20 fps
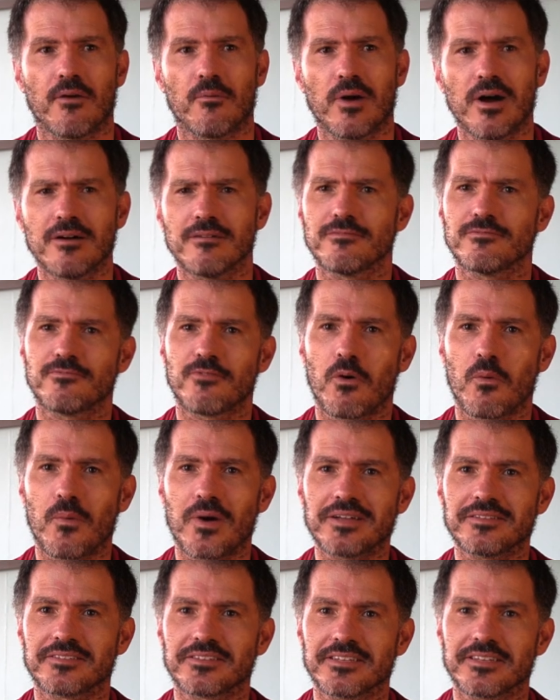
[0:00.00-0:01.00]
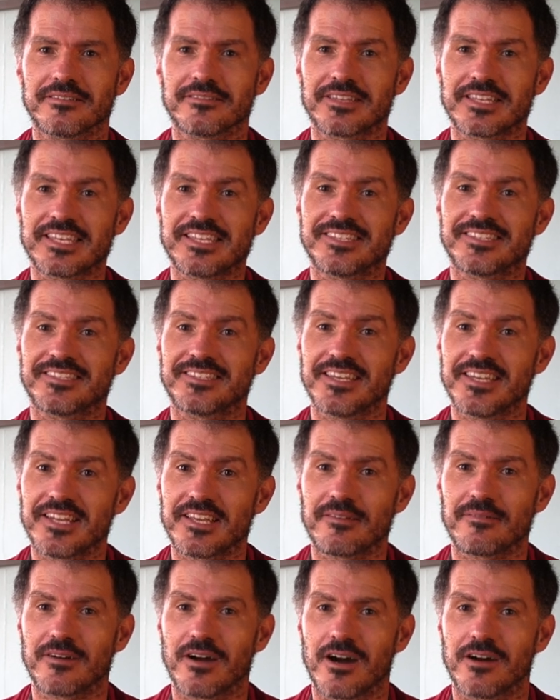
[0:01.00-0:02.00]
Well, for one thing, the
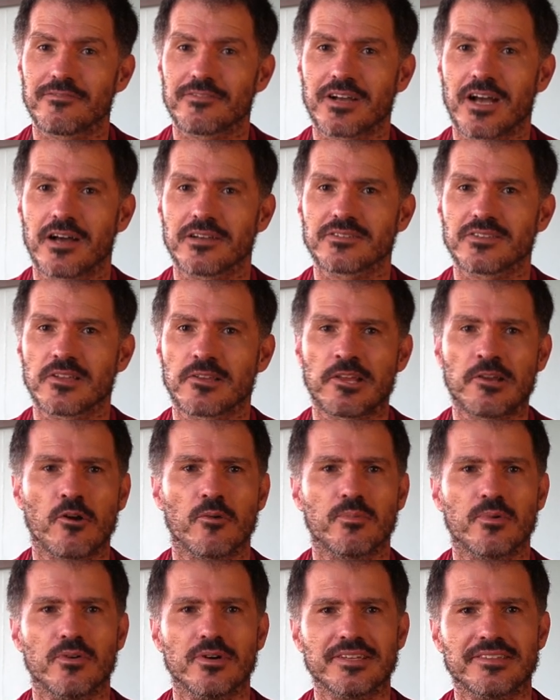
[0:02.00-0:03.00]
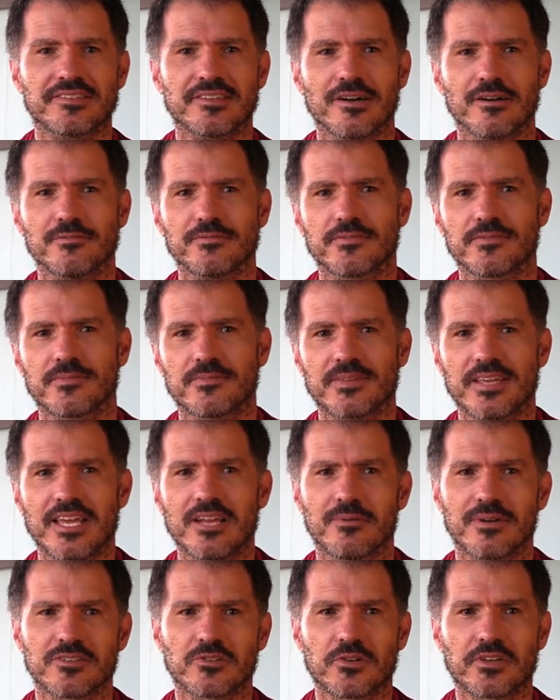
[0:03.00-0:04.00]
city of Constantinople itself.
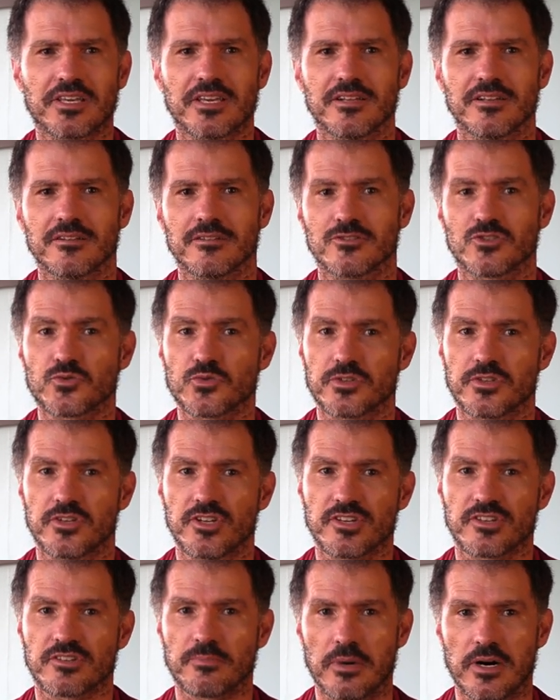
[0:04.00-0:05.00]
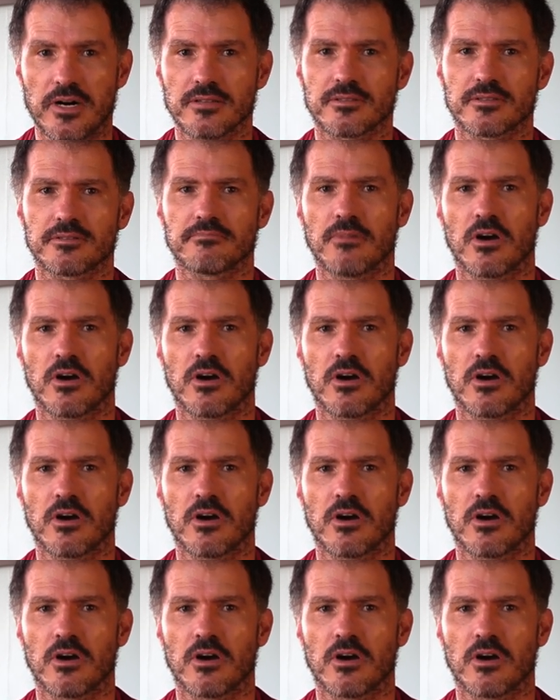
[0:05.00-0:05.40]
It was located in a strategic spot